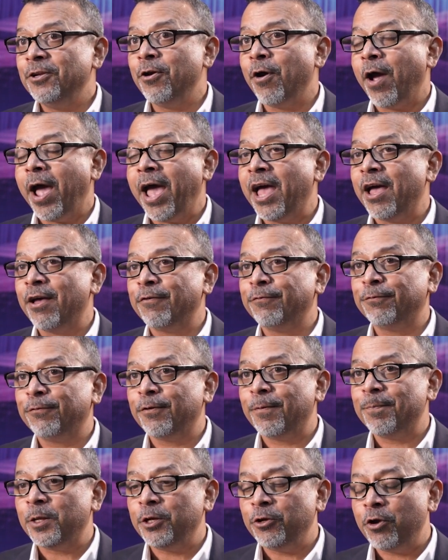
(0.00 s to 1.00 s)
You
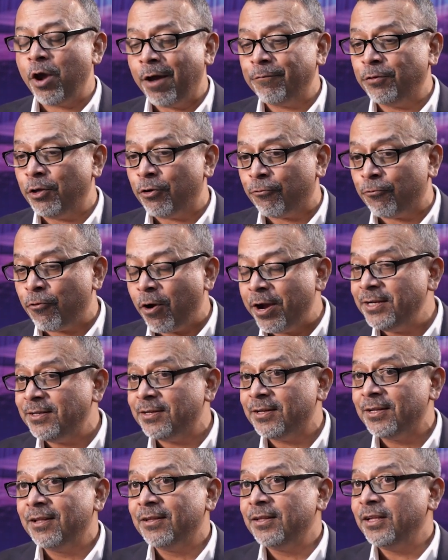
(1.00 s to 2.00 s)
have the right
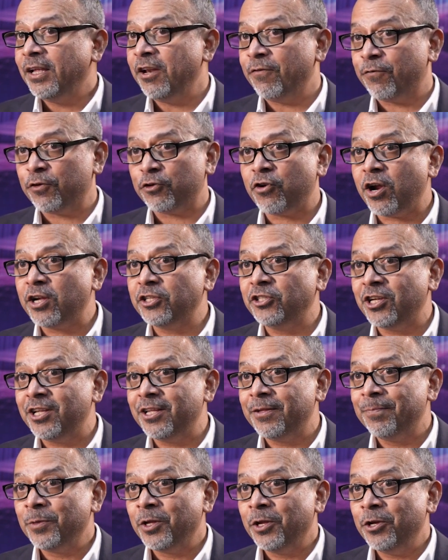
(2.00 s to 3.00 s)
infrastructure,
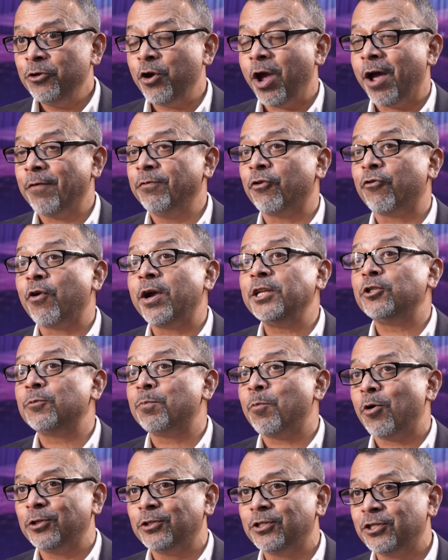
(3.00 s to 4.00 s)
you have the right
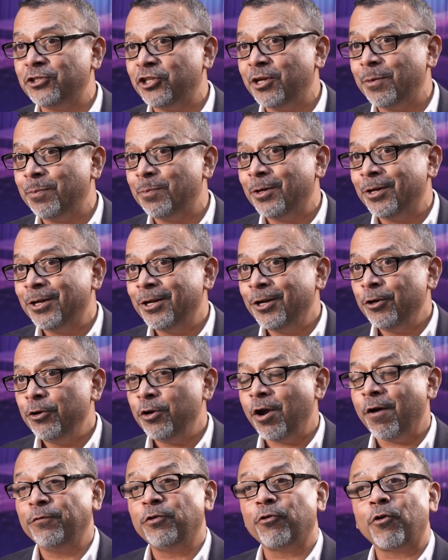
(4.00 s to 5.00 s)
sponsorship,
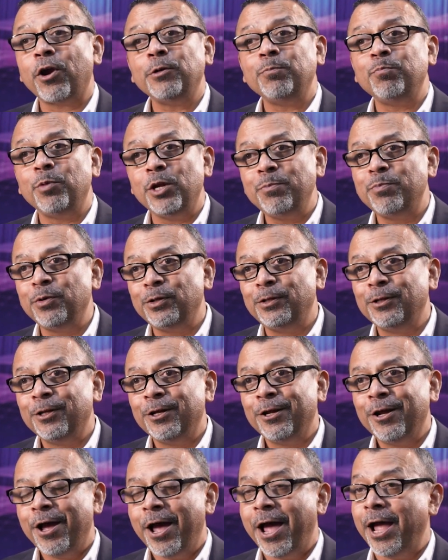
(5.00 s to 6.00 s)
you have the right people,
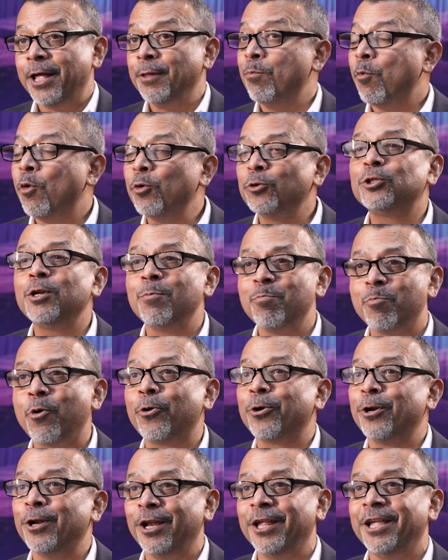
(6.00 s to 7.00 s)
and most
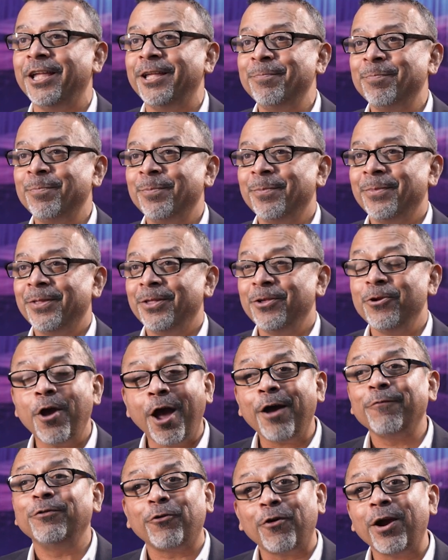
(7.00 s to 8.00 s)
importantly, you
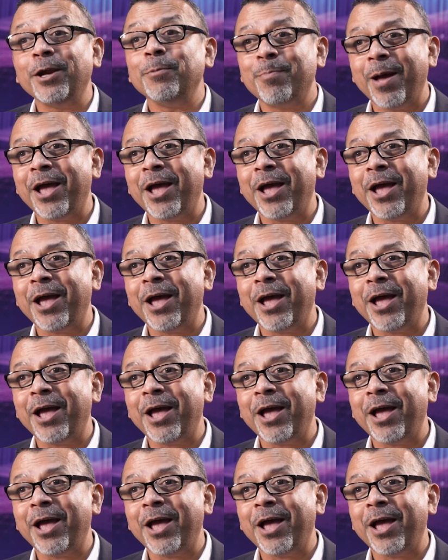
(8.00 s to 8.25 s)
have the right